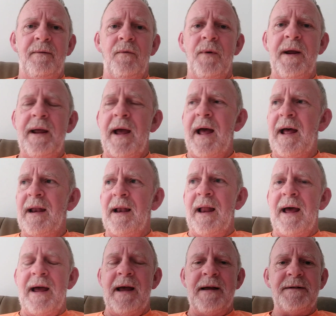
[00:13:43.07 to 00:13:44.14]
we
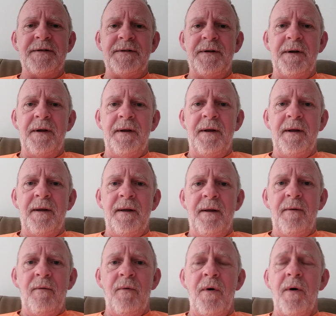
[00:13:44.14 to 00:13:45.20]
idolized
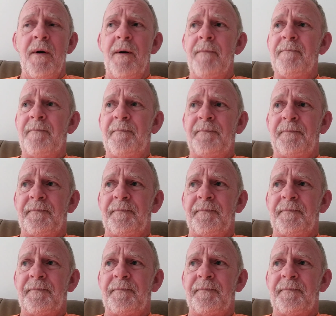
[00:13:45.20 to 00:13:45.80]
were